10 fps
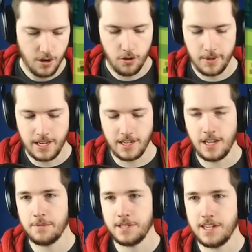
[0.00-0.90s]
Ooh, we can
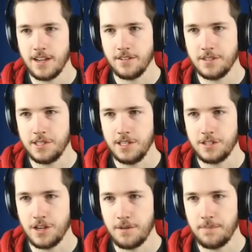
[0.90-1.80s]
name the town.
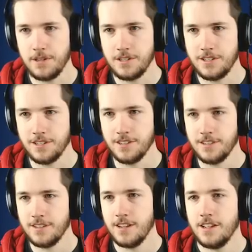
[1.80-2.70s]
Seatopiton.
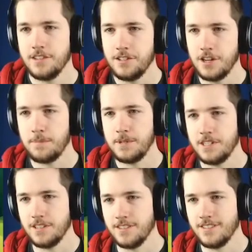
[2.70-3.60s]

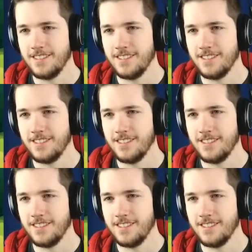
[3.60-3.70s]
Seatopiton.